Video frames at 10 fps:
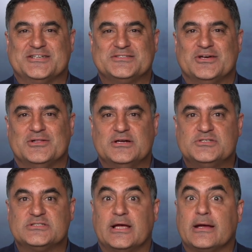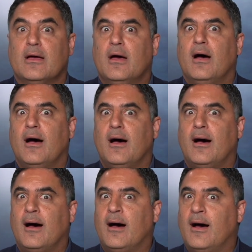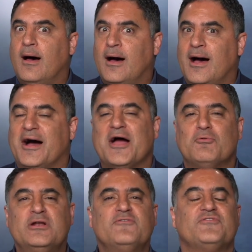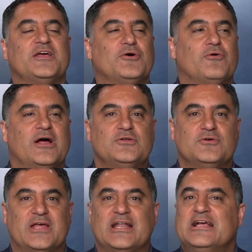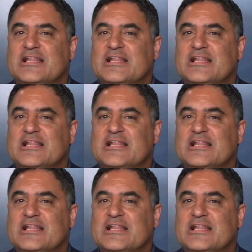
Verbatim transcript: So they're just like, aha. I wonder if they go around doing that.